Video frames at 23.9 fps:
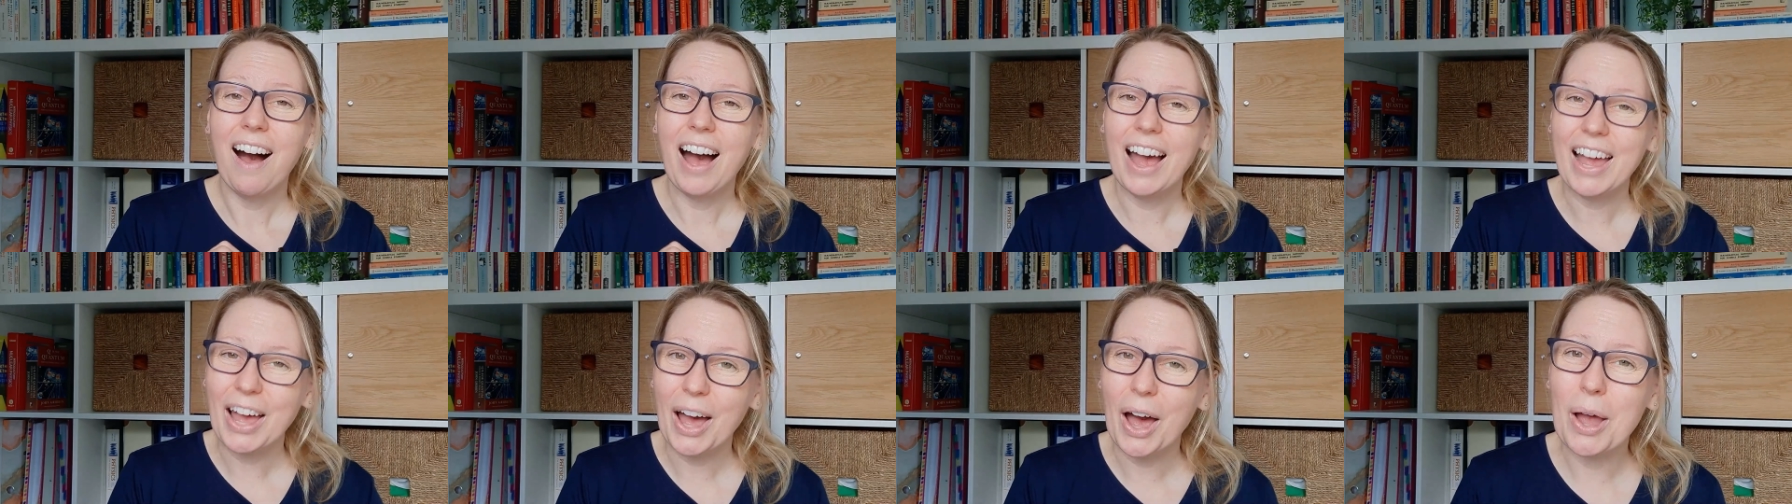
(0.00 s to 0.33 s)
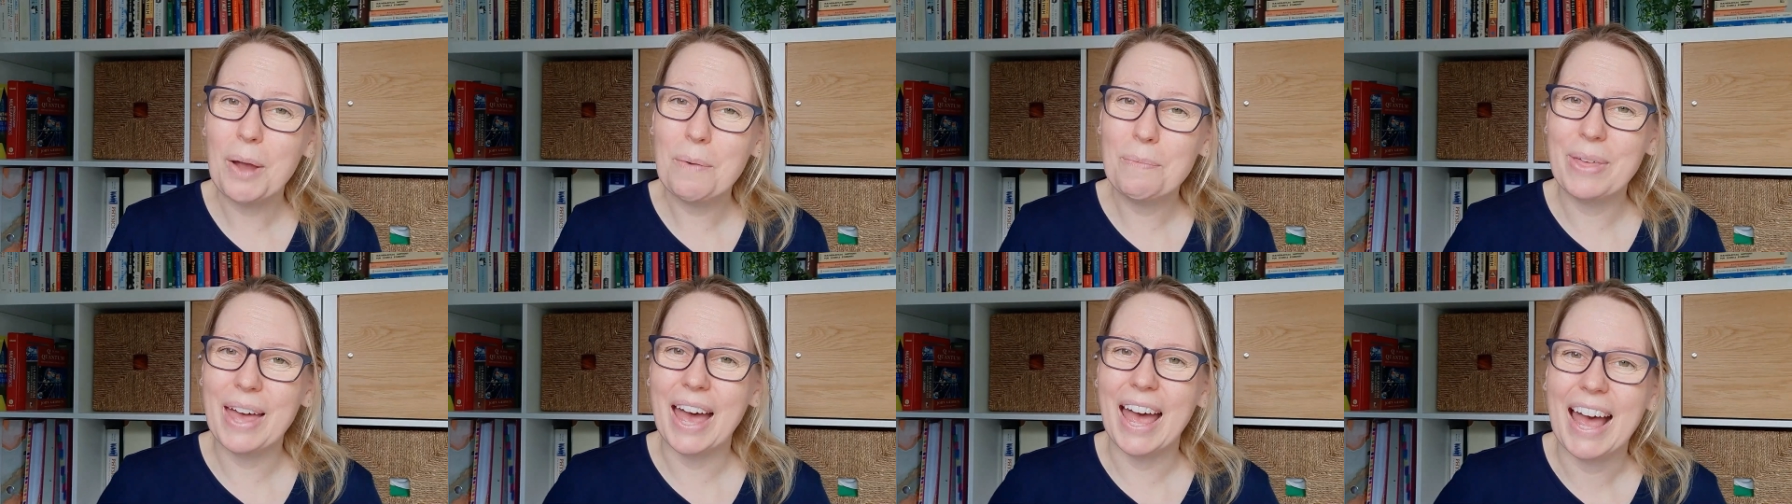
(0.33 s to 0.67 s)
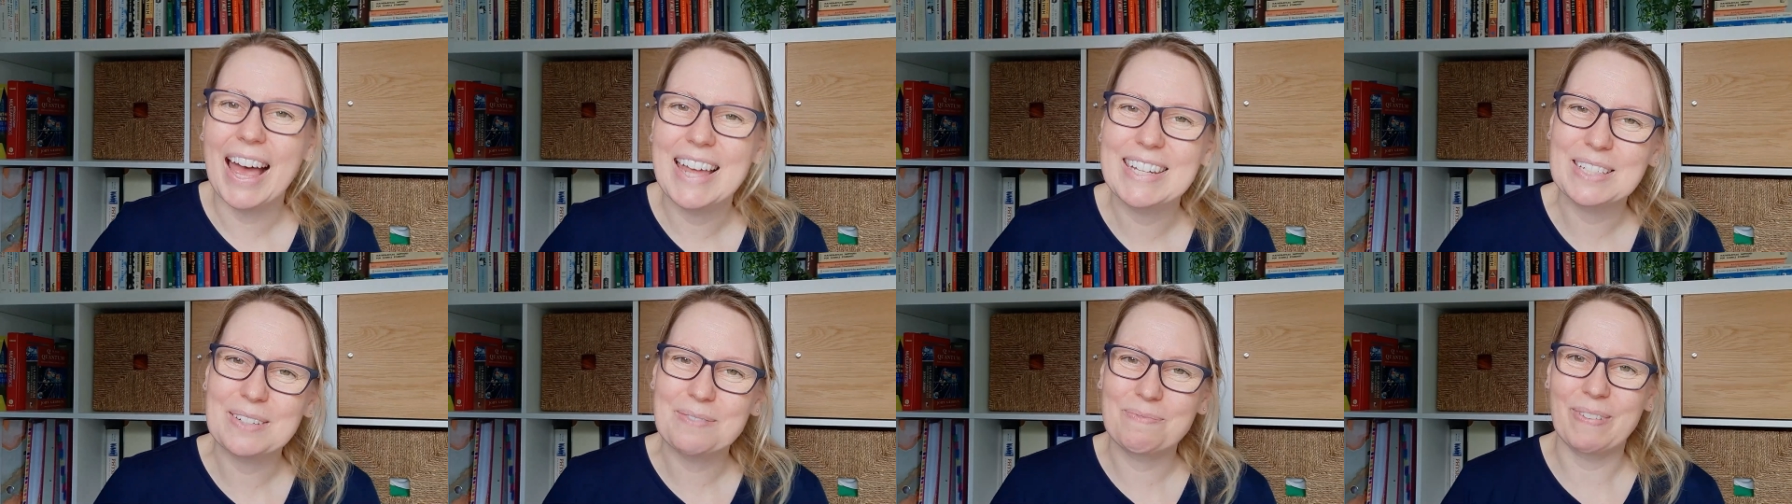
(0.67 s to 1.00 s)
I hope that
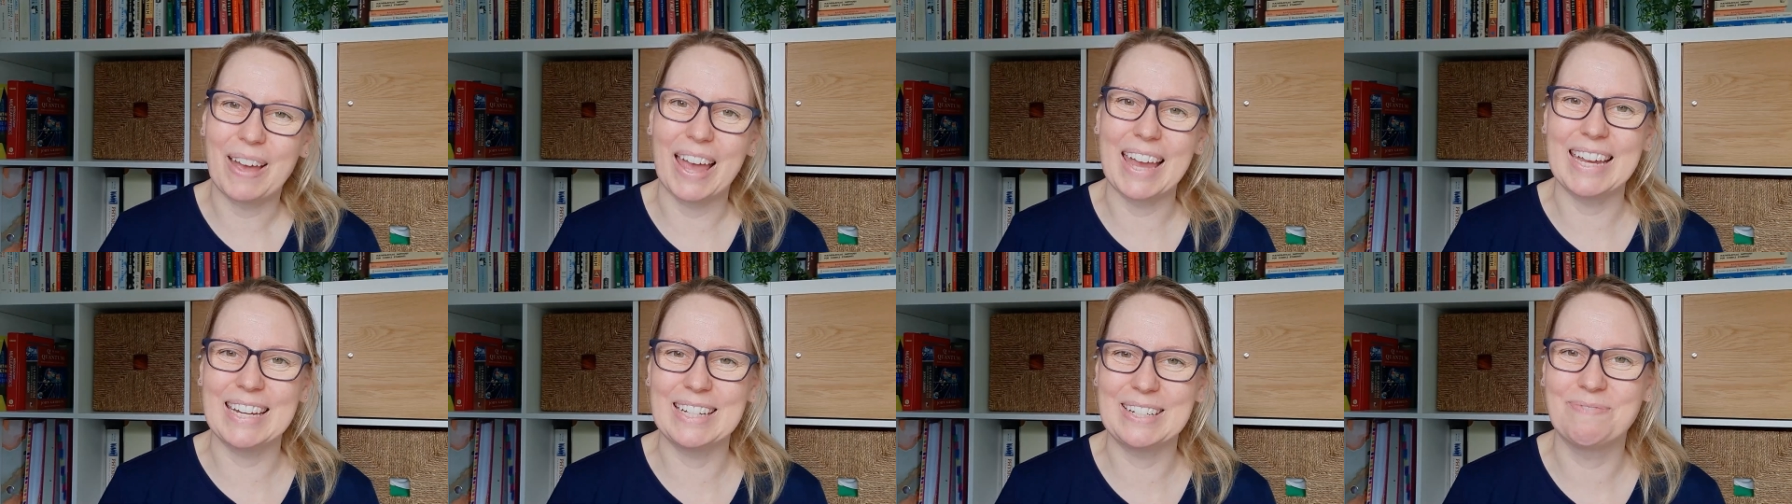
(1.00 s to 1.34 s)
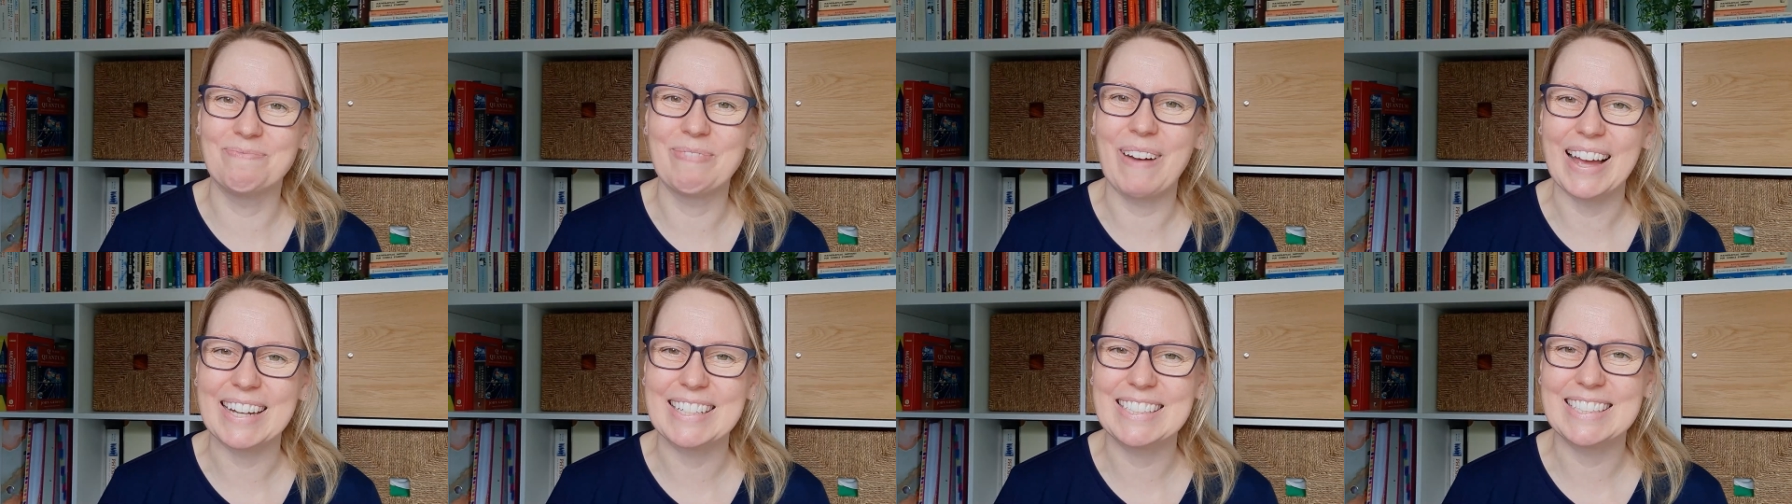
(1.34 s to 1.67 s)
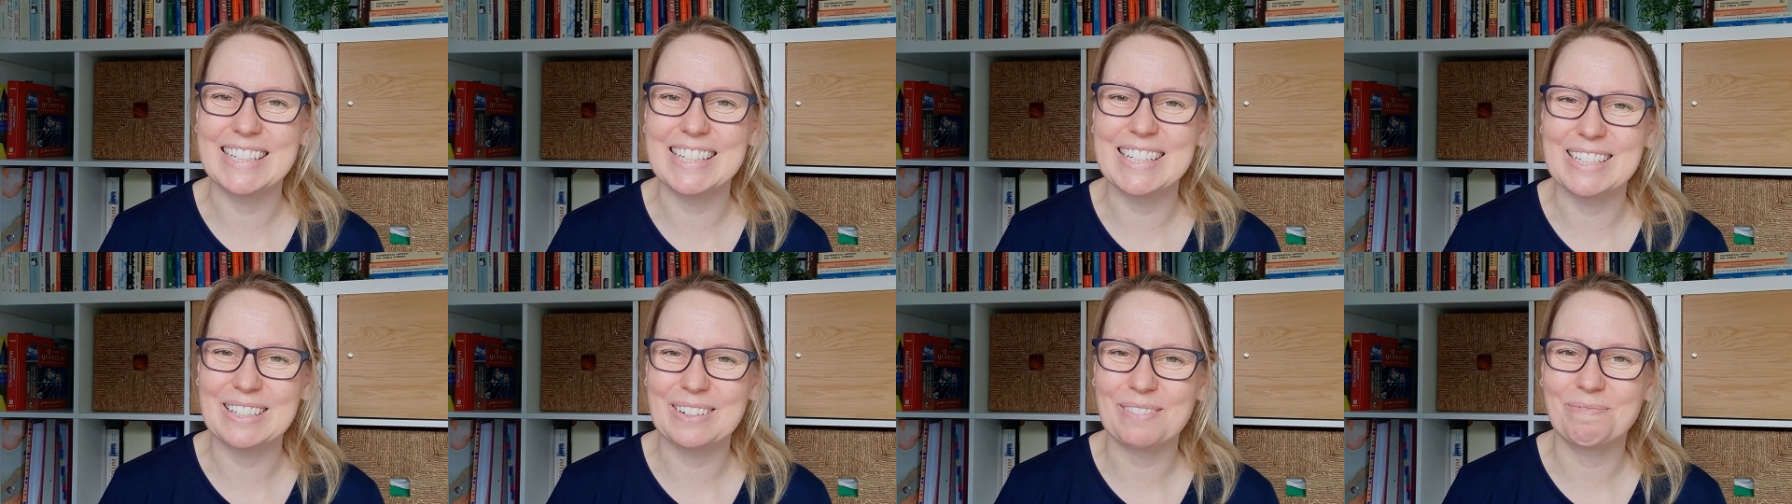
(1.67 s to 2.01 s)
hasn't made
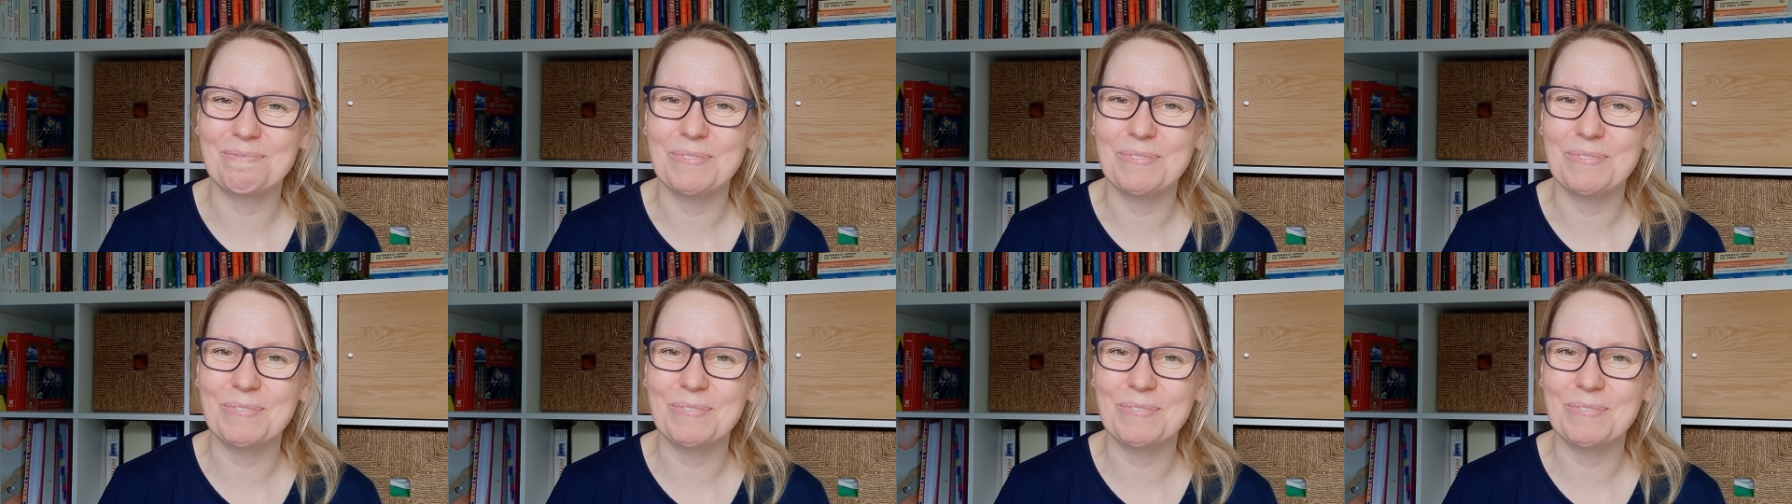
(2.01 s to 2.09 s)
matters